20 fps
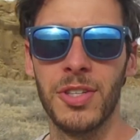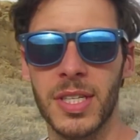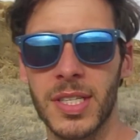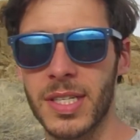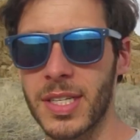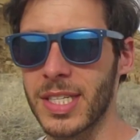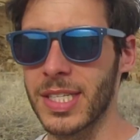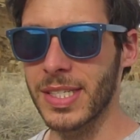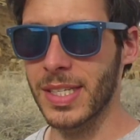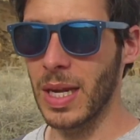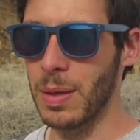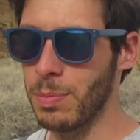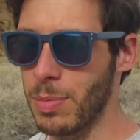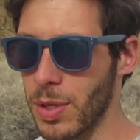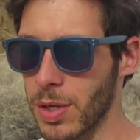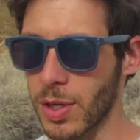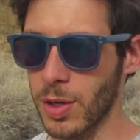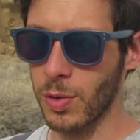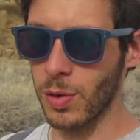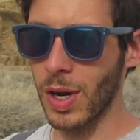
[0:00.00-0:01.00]
just
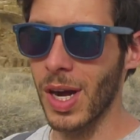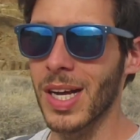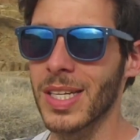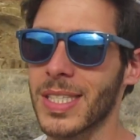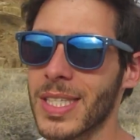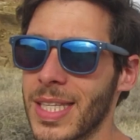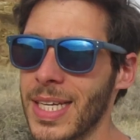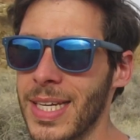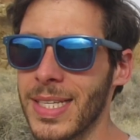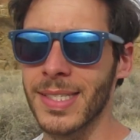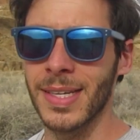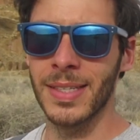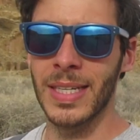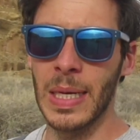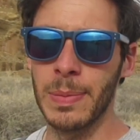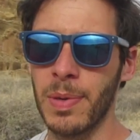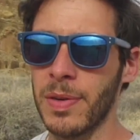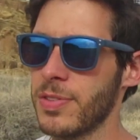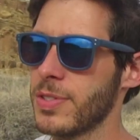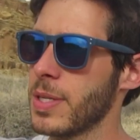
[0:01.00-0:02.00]
stumbled across these on
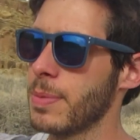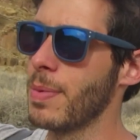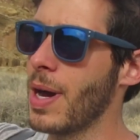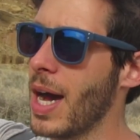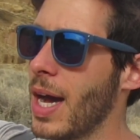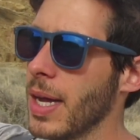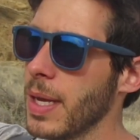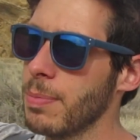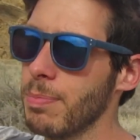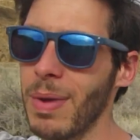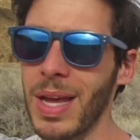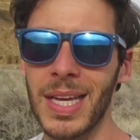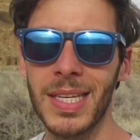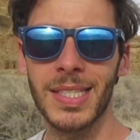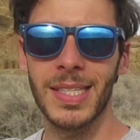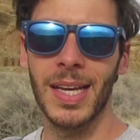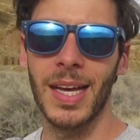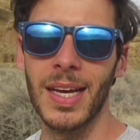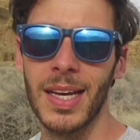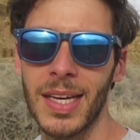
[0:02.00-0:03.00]
top of some high
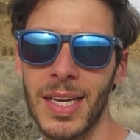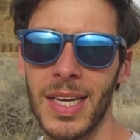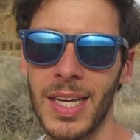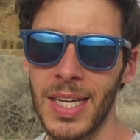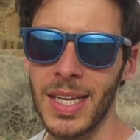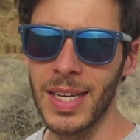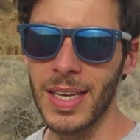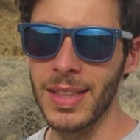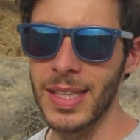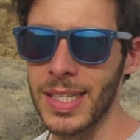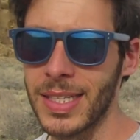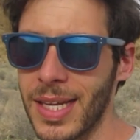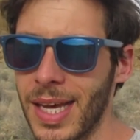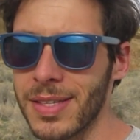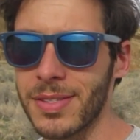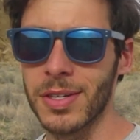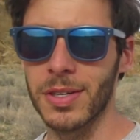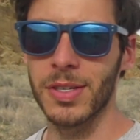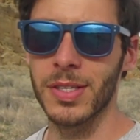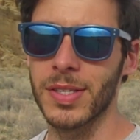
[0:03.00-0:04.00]
mesa in the
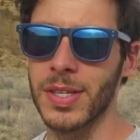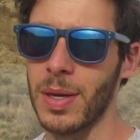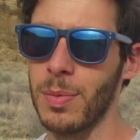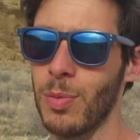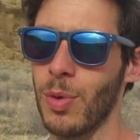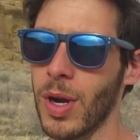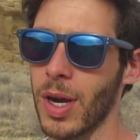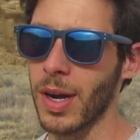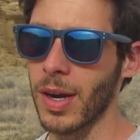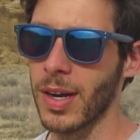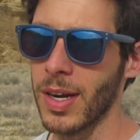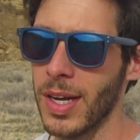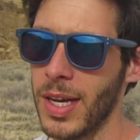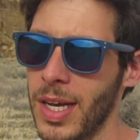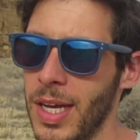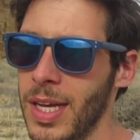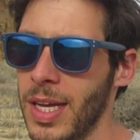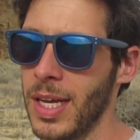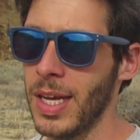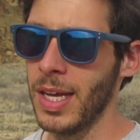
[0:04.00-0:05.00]
desert somewhere,
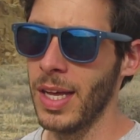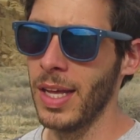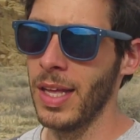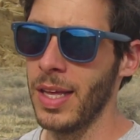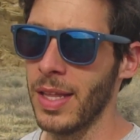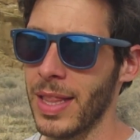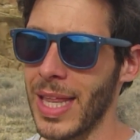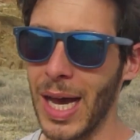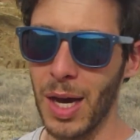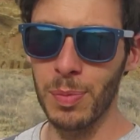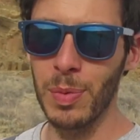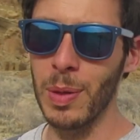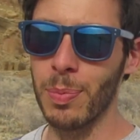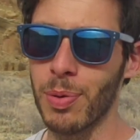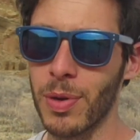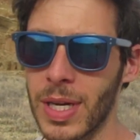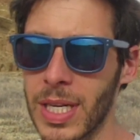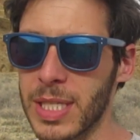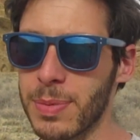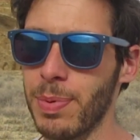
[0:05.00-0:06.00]
that would be
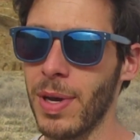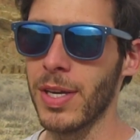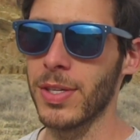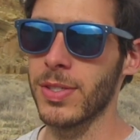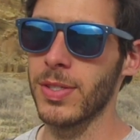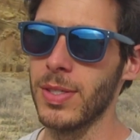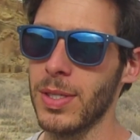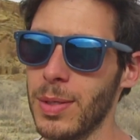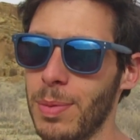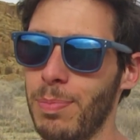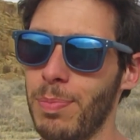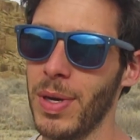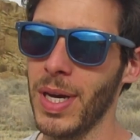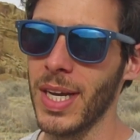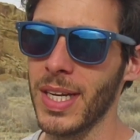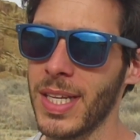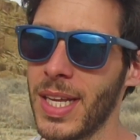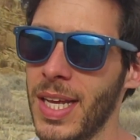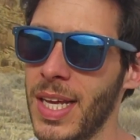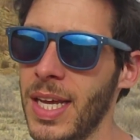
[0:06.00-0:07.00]
pretty special.
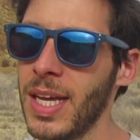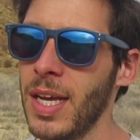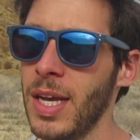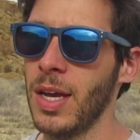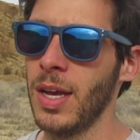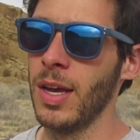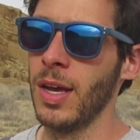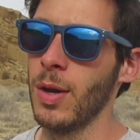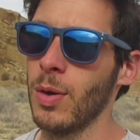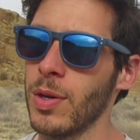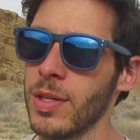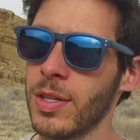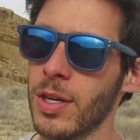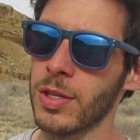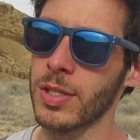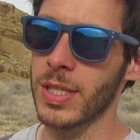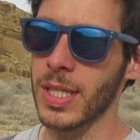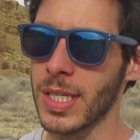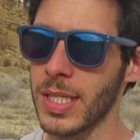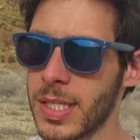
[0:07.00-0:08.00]
But when
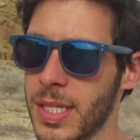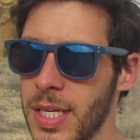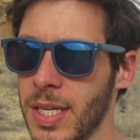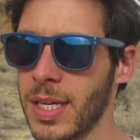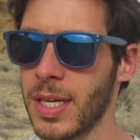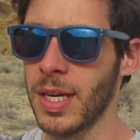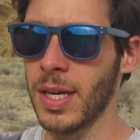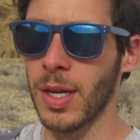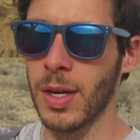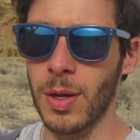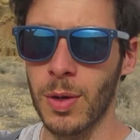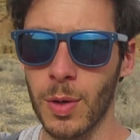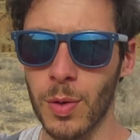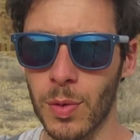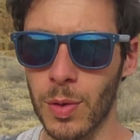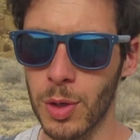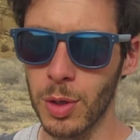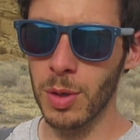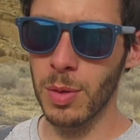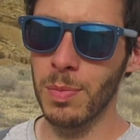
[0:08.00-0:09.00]
there's this
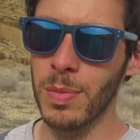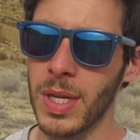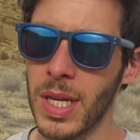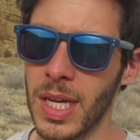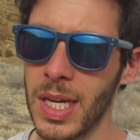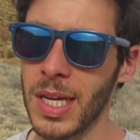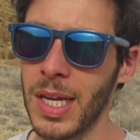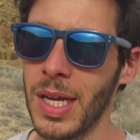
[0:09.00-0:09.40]
groomed